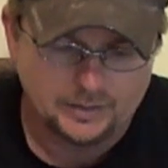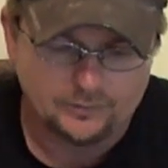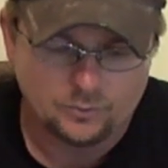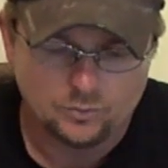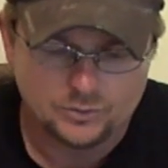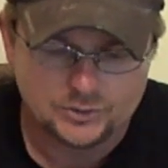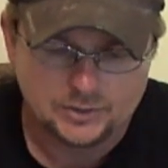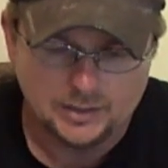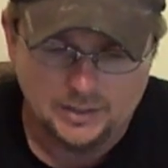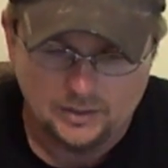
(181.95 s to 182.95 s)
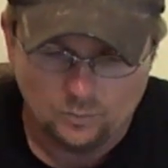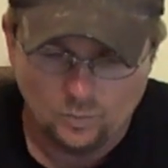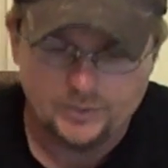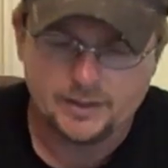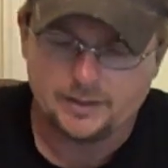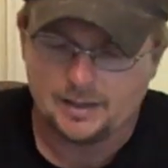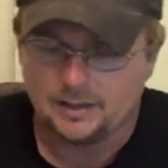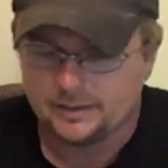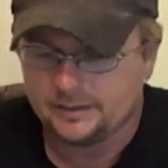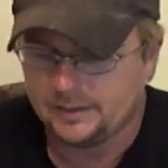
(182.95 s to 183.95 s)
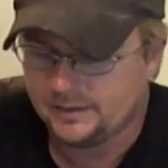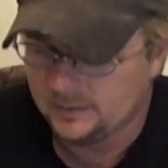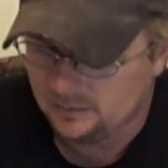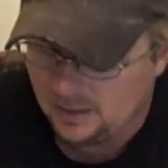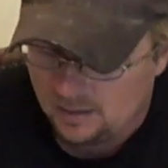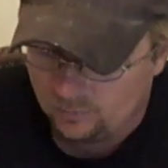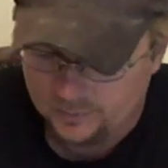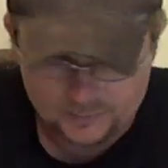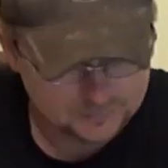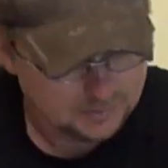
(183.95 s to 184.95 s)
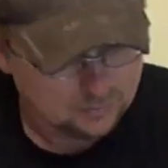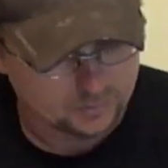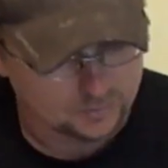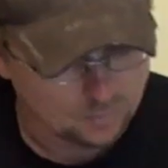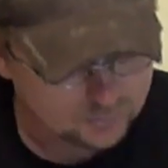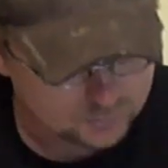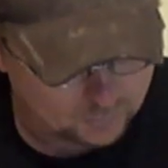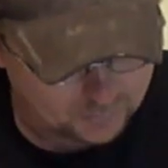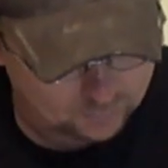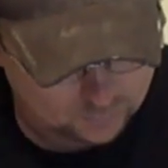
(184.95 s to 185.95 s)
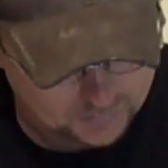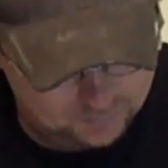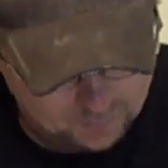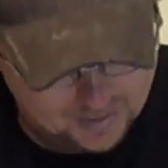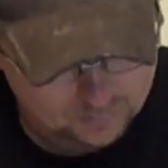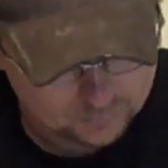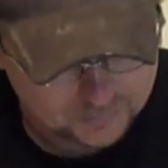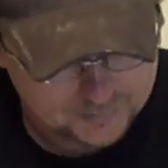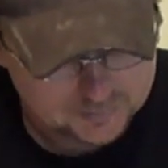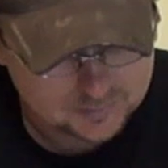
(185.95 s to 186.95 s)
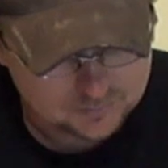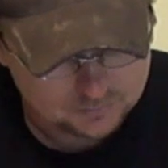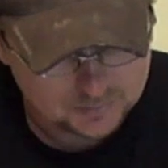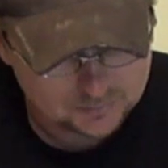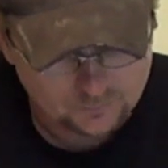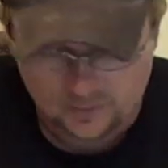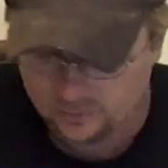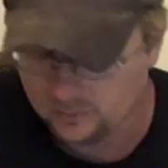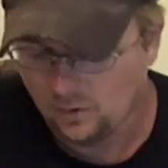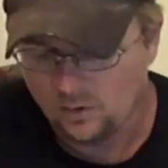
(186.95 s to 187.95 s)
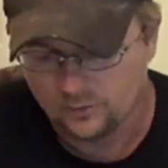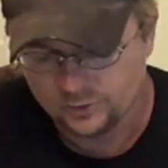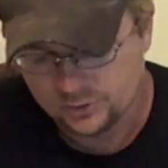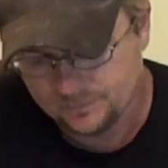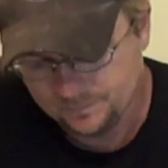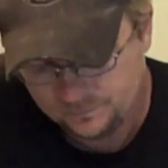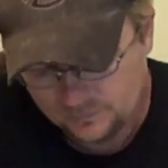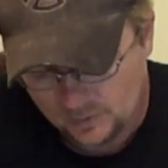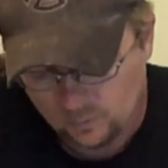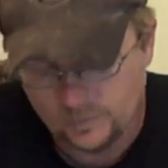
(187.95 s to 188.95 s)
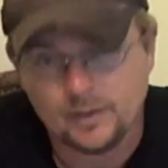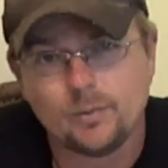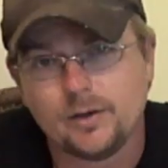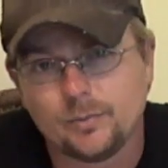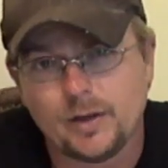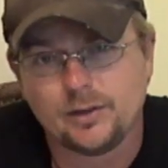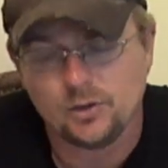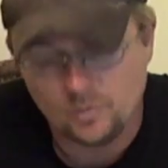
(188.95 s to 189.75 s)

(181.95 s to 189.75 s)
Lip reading: of course, one thing that I liked that they did a lot was with the Mark 23, the mag release is fairly large. When they went to making the